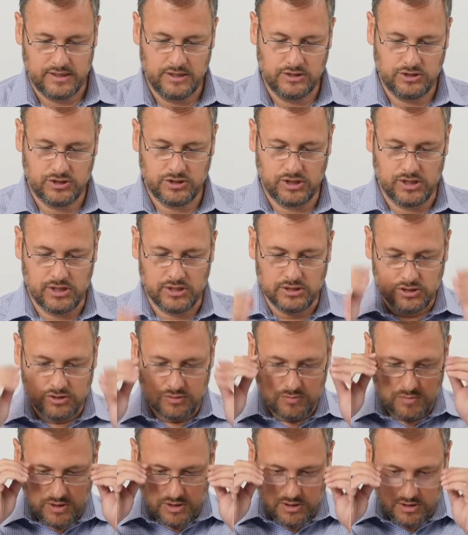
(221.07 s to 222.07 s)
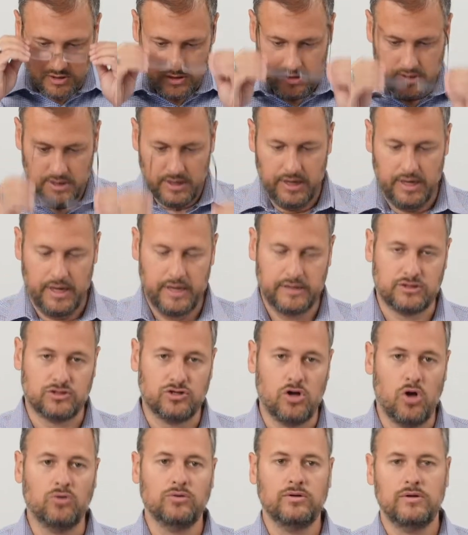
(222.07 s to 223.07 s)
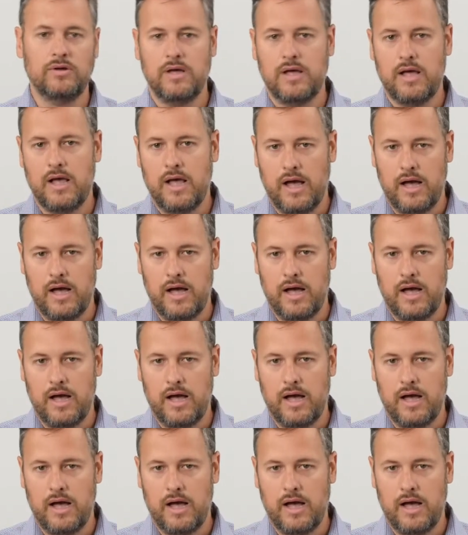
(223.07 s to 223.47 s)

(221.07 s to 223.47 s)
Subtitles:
each customer its own